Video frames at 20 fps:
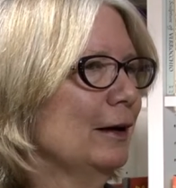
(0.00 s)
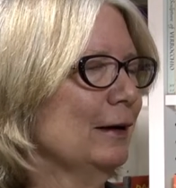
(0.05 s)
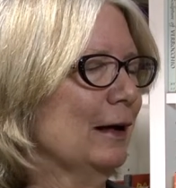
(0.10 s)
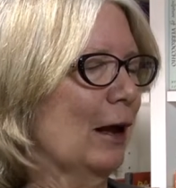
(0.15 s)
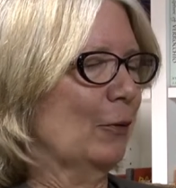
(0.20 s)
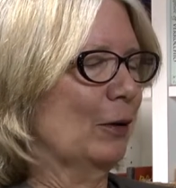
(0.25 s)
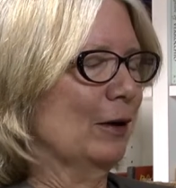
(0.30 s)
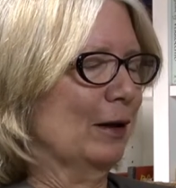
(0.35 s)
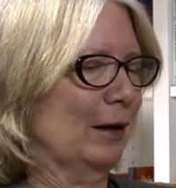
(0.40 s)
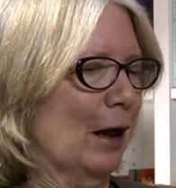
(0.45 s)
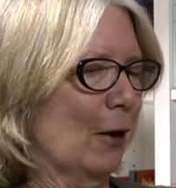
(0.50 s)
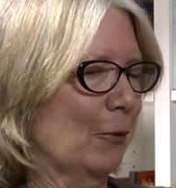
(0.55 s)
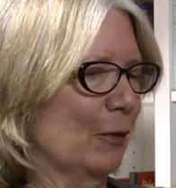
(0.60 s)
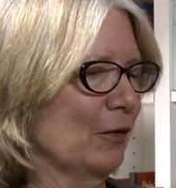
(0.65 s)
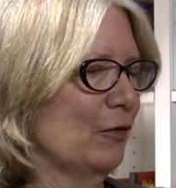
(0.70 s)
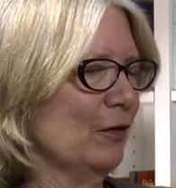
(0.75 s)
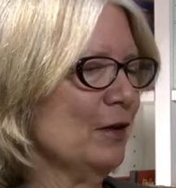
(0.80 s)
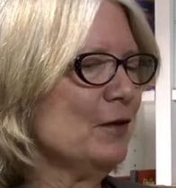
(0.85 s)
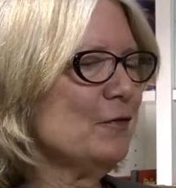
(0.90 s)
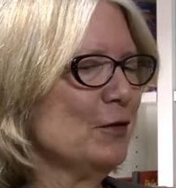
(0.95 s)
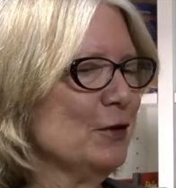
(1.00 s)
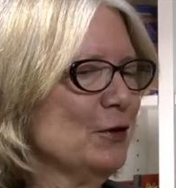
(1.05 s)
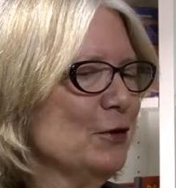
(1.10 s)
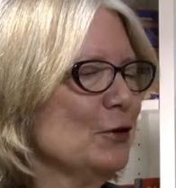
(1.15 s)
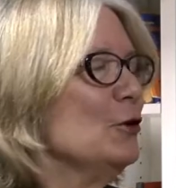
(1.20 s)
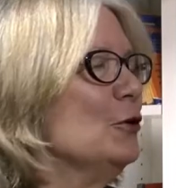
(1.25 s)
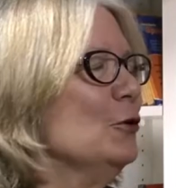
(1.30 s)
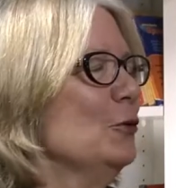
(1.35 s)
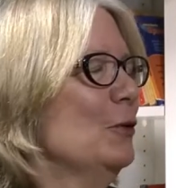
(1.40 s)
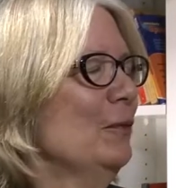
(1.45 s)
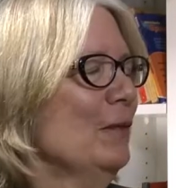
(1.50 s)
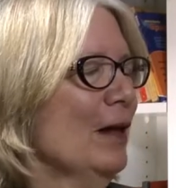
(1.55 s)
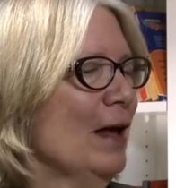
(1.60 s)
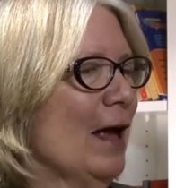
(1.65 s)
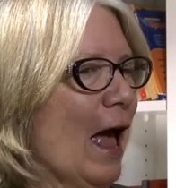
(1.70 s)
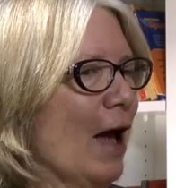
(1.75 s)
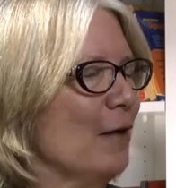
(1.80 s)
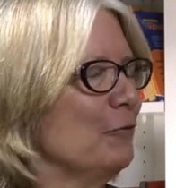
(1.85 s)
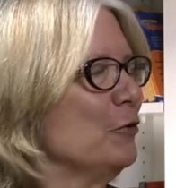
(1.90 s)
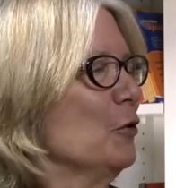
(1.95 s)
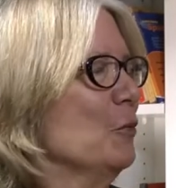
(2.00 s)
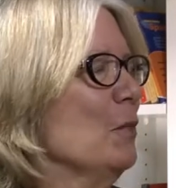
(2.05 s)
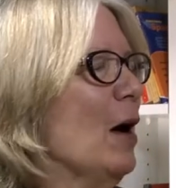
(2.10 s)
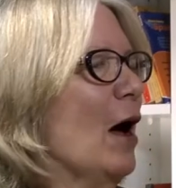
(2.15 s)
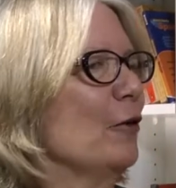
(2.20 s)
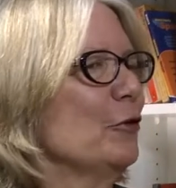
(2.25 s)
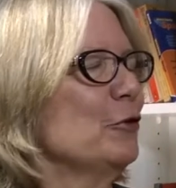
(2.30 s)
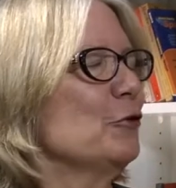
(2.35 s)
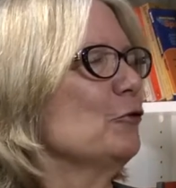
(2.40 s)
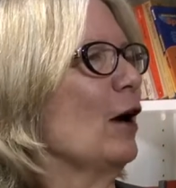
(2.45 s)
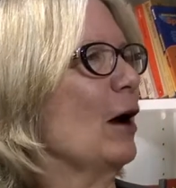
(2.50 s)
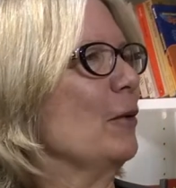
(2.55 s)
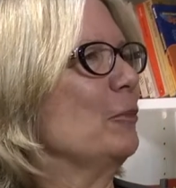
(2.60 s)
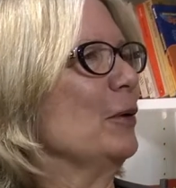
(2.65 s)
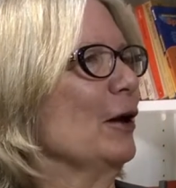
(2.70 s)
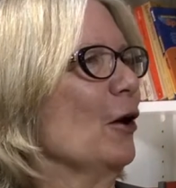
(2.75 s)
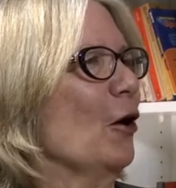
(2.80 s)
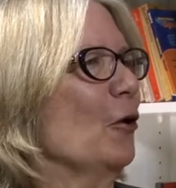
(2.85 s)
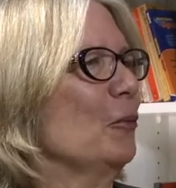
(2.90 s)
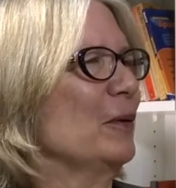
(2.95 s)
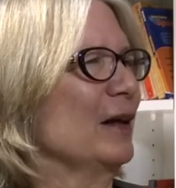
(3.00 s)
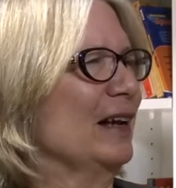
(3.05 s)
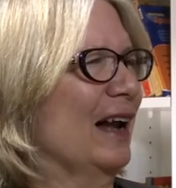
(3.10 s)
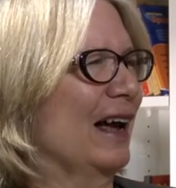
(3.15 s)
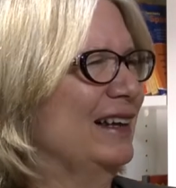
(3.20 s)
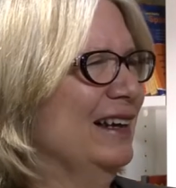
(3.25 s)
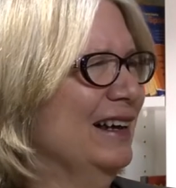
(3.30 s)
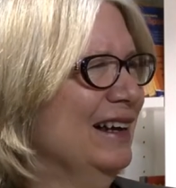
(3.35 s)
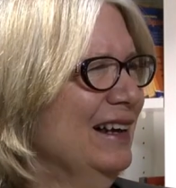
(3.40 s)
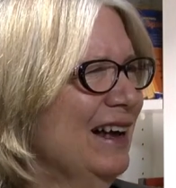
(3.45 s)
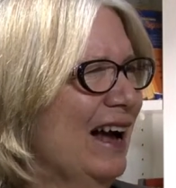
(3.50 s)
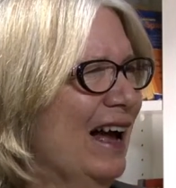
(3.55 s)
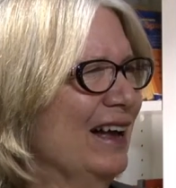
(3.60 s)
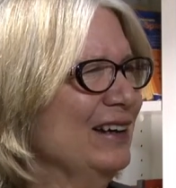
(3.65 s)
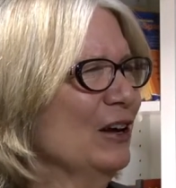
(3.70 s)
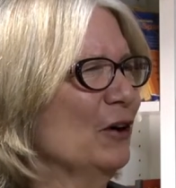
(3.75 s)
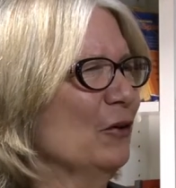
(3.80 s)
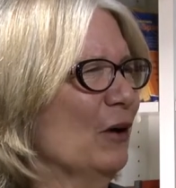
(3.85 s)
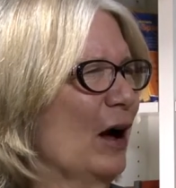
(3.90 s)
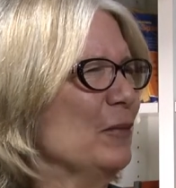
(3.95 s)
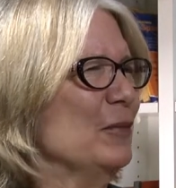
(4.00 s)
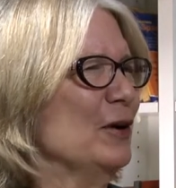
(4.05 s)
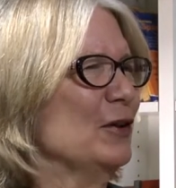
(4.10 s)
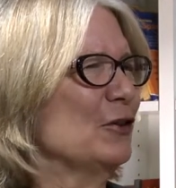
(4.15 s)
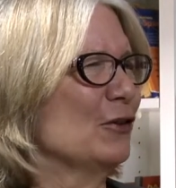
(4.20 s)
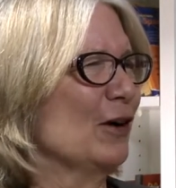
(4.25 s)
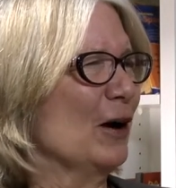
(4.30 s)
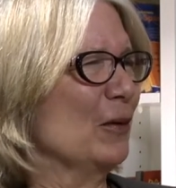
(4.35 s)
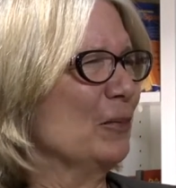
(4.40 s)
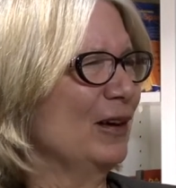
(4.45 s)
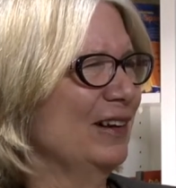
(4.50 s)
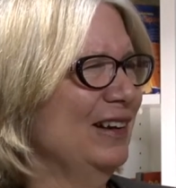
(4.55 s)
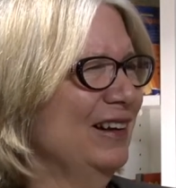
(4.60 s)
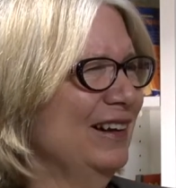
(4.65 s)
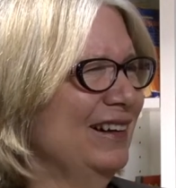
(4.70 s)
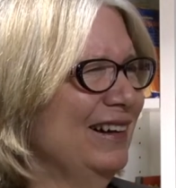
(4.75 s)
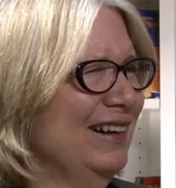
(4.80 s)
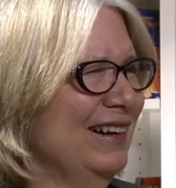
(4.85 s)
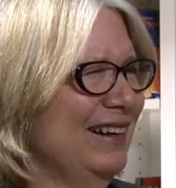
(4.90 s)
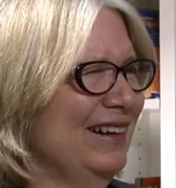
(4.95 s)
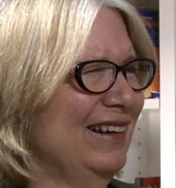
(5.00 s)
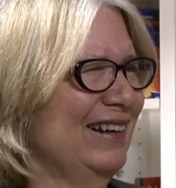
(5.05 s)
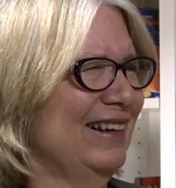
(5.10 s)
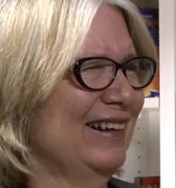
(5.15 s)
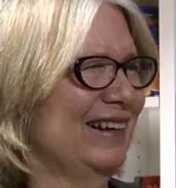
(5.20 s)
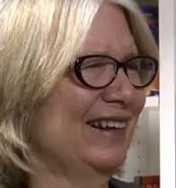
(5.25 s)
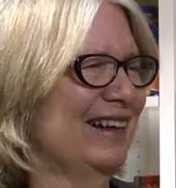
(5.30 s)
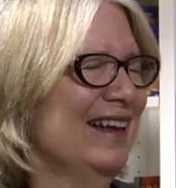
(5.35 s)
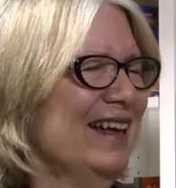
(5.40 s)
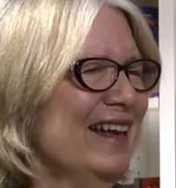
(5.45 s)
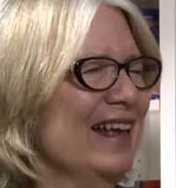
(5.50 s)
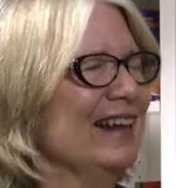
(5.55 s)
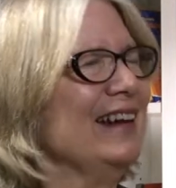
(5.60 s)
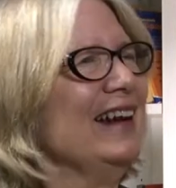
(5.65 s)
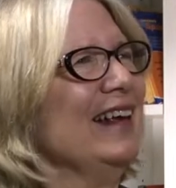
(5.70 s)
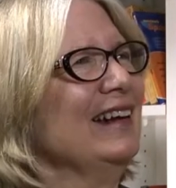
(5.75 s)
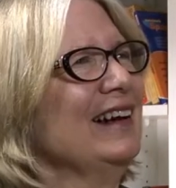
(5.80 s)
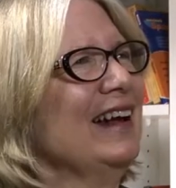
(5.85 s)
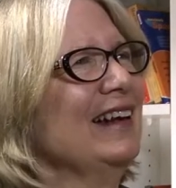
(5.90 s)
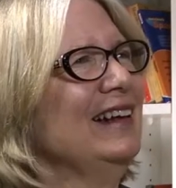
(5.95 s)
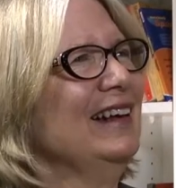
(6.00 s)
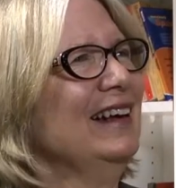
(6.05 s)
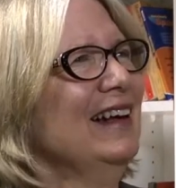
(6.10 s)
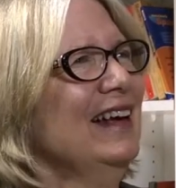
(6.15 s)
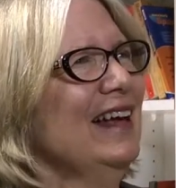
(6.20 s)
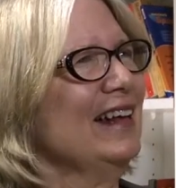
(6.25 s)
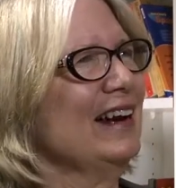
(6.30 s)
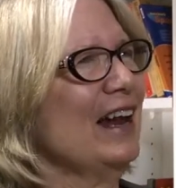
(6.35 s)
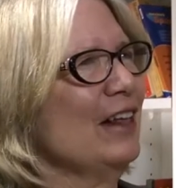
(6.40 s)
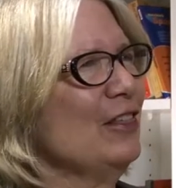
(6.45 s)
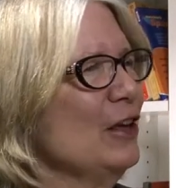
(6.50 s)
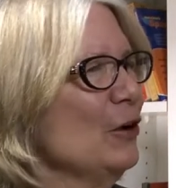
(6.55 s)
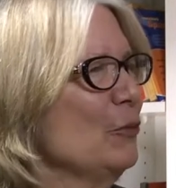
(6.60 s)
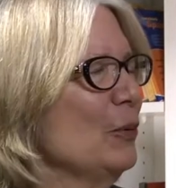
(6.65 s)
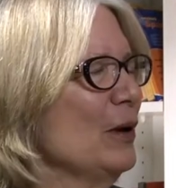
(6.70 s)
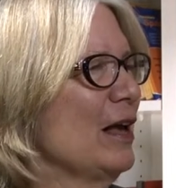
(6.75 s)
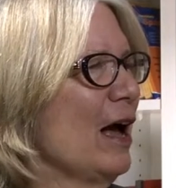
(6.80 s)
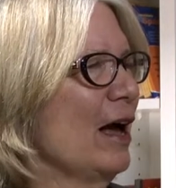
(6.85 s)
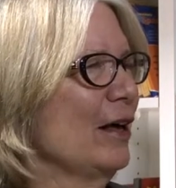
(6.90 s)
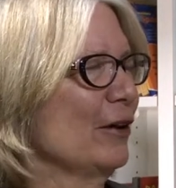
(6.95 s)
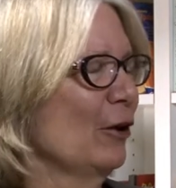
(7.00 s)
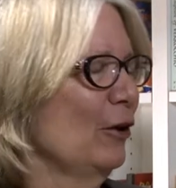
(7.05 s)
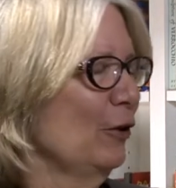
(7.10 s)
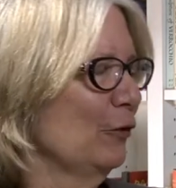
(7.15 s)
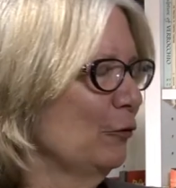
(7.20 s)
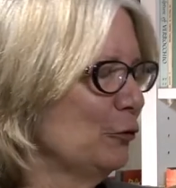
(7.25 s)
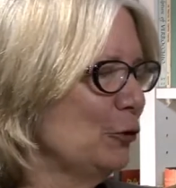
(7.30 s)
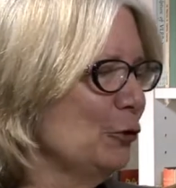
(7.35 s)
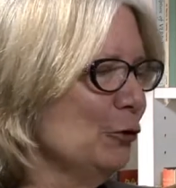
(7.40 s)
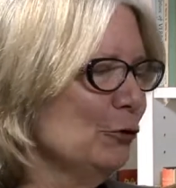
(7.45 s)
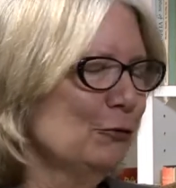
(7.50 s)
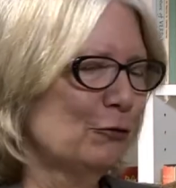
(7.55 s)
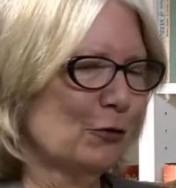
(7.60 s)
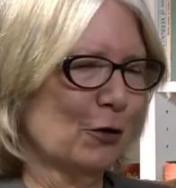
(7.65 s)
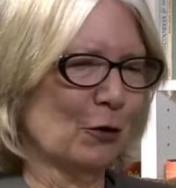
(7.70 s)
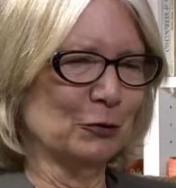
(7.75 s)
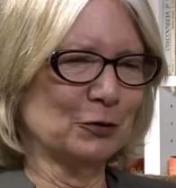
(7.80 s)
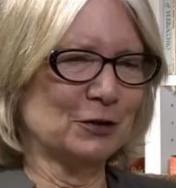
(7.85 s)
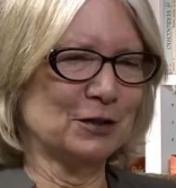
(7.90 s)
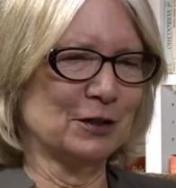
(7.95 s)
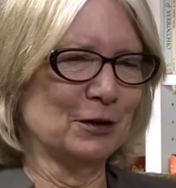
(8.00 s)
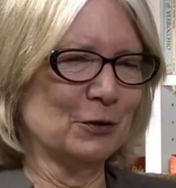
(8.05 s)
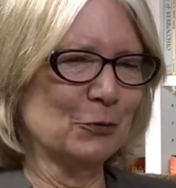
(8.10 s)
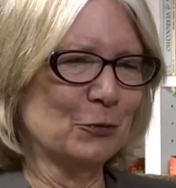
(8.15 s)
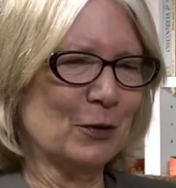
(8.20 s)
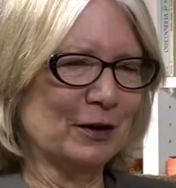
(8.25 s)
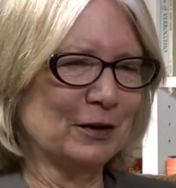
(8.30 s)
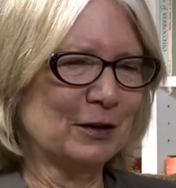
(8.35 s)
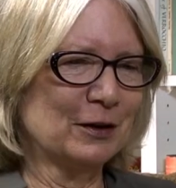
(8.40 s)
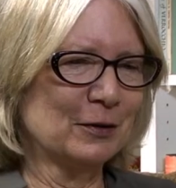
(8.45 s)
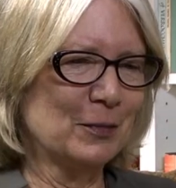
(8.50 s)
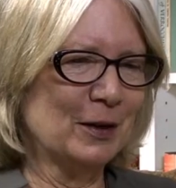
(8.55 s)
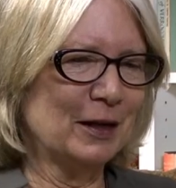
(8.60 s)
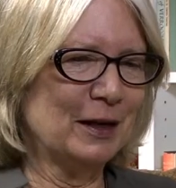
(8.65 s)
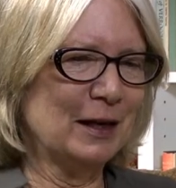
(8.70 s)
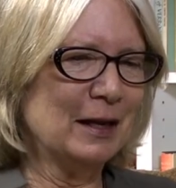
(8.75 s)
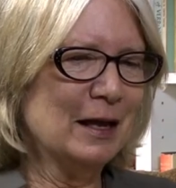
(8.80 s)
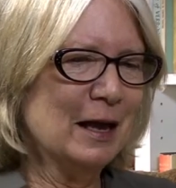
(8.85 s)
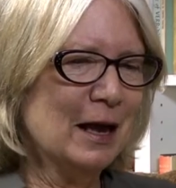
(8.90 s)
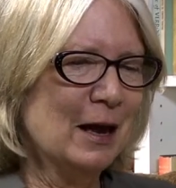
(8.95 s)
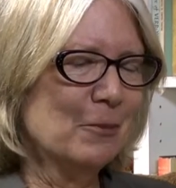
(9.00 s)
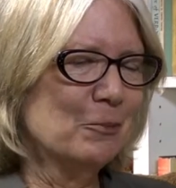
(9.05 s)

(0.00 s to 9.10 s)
Now, if even you have your mouth dropping open, I know I'm in trouble. and I think we got all of 2 votes in the one committee.